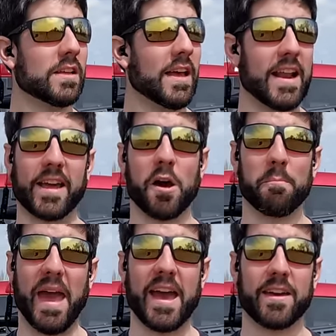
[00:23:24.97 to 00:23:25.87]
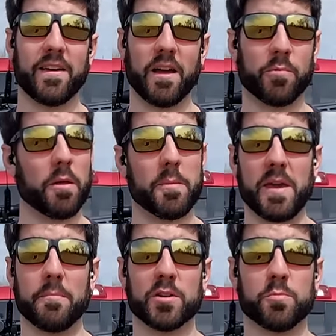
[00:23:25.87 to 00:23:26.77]
had I gone back, I'd probably
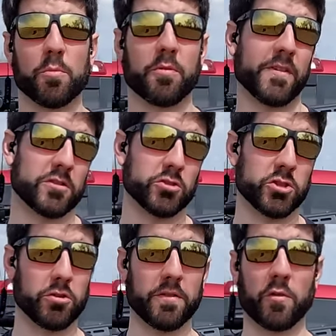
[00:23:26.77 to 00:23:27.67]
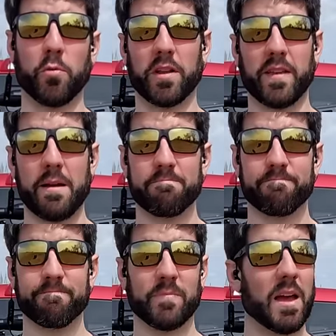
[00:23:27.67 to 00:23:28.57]
be a much more proficient shooter at this point in
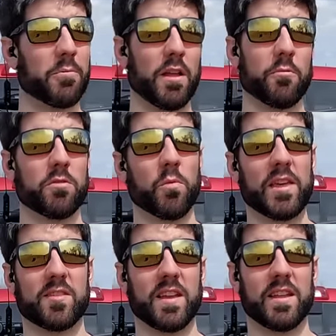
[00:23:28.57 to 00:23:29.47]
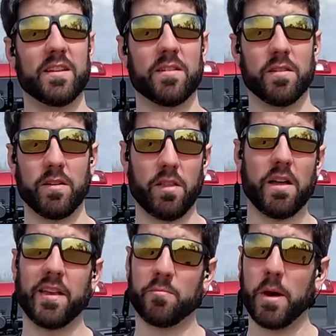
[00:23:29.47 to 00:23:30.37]
time. I probably would have wasted a
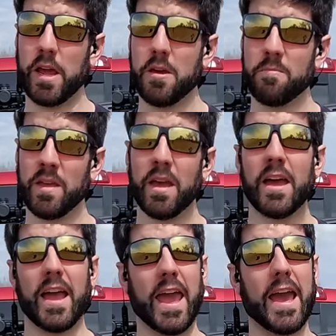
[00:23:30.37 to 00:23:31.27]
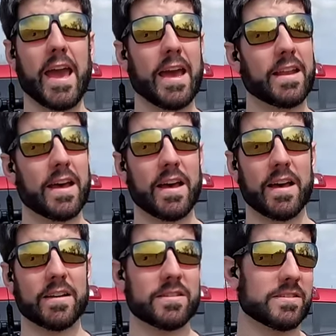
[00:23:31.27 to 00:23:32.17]
lot less money and uh,